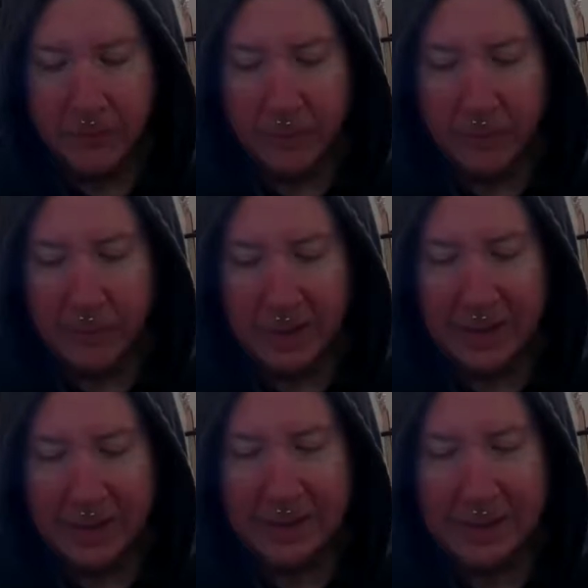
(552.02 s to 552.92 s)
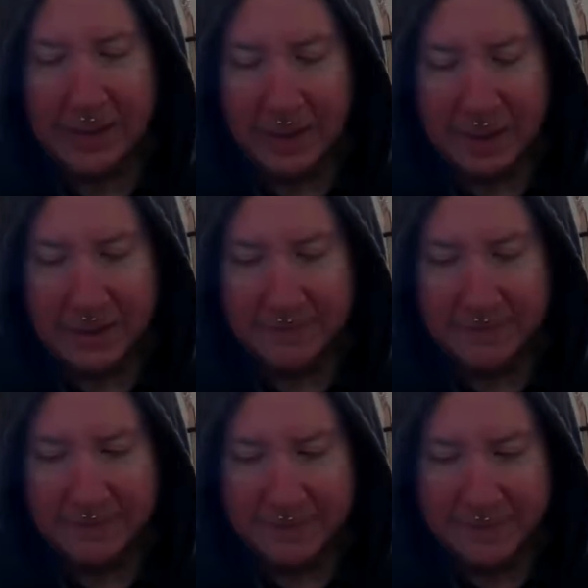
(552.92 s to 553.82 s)
And it sucks.
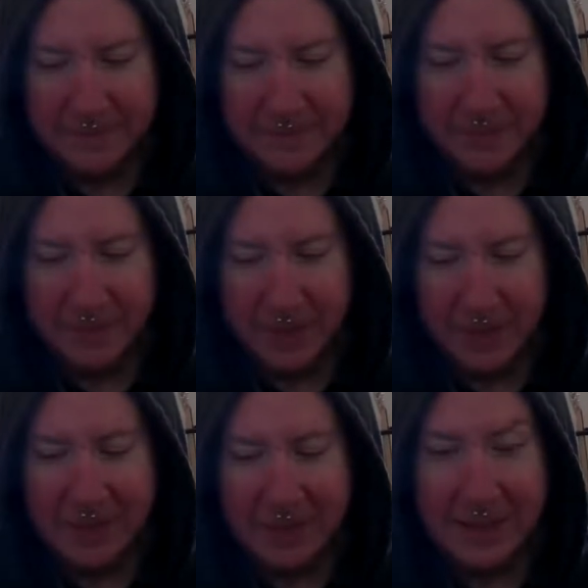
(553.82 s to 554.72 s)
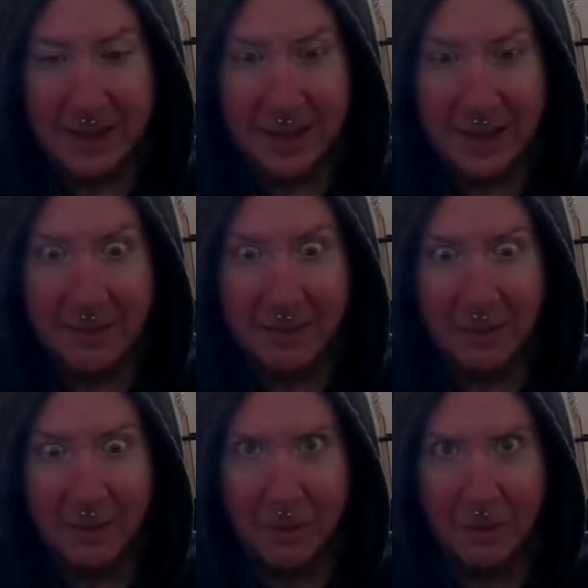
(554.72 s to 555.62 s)
Because it's like
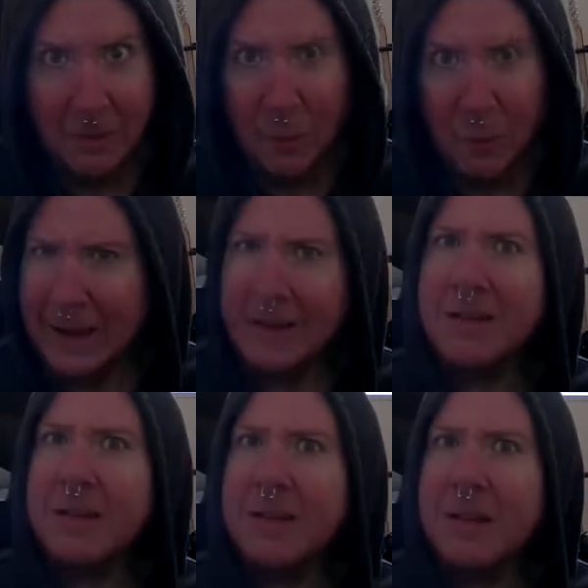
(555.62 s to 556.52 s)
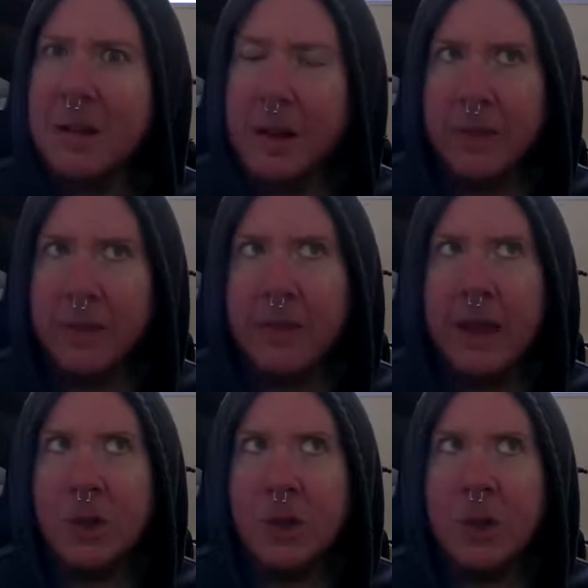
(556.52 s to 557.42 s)
weird that you can
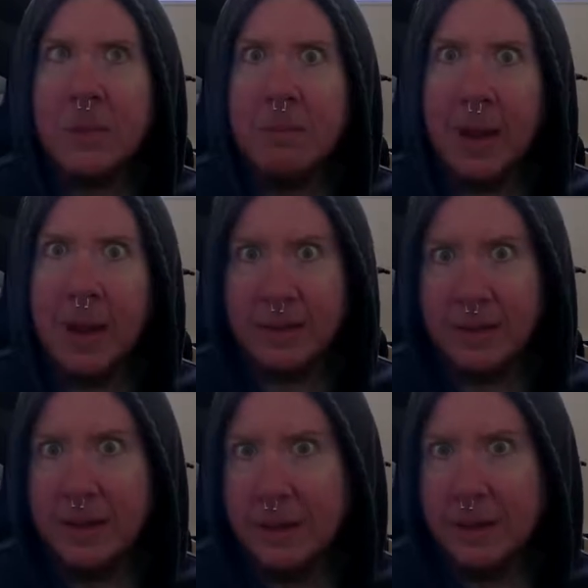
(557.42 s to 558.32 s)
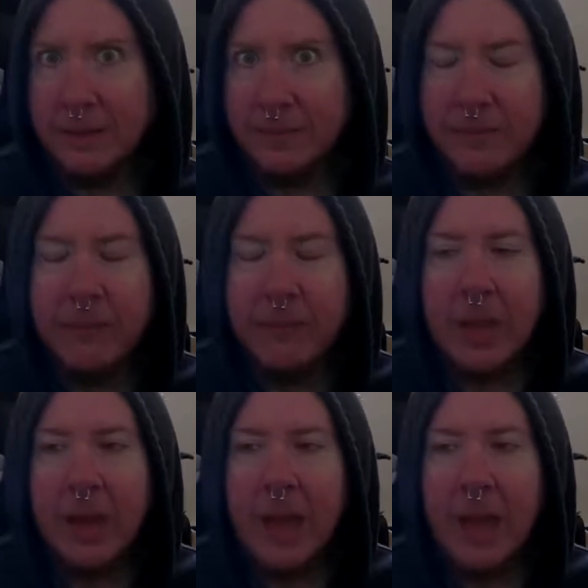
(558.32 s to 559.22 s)
be mentally ill
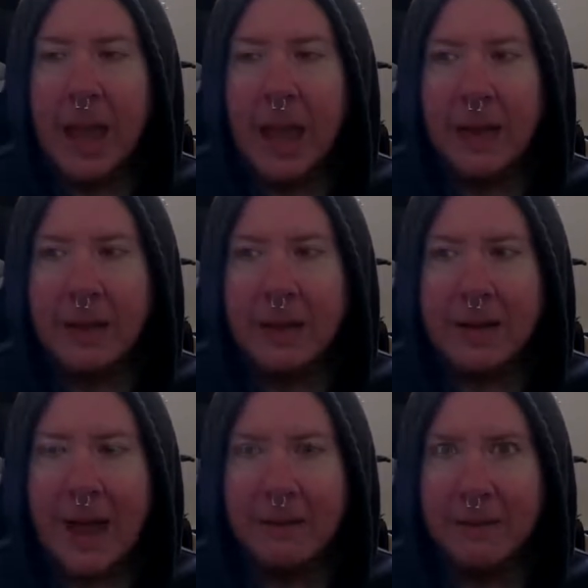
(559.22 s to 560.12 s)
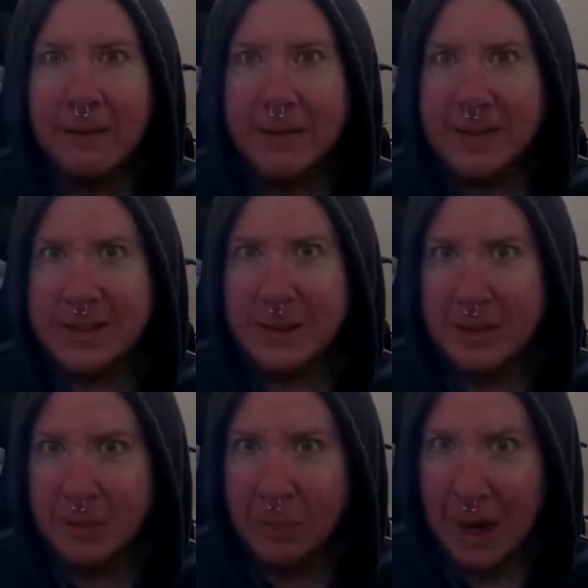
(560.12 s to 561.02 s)
and have physical
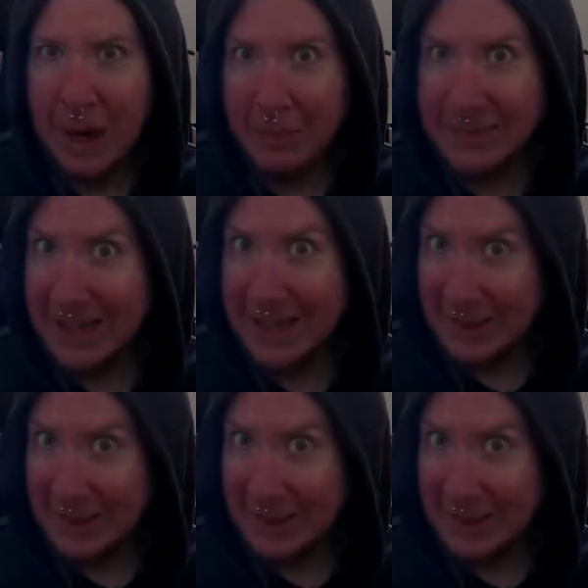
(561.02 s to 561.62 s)
problems as well.